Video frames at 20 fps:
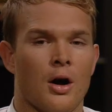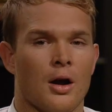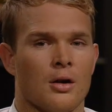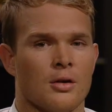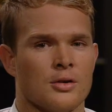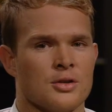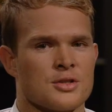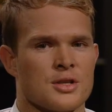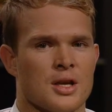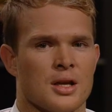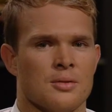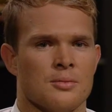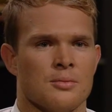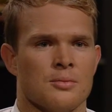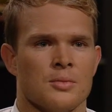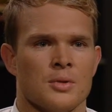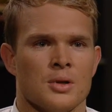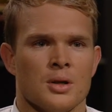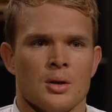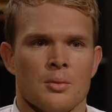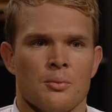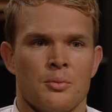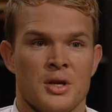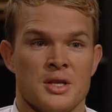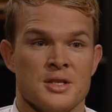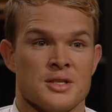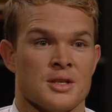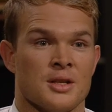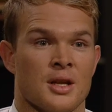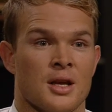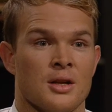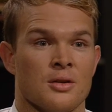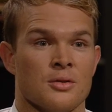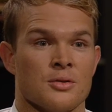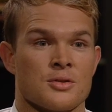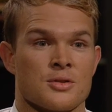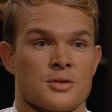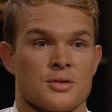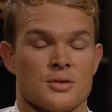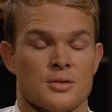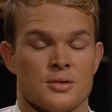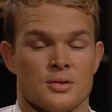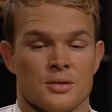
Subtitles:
I just had pins and needles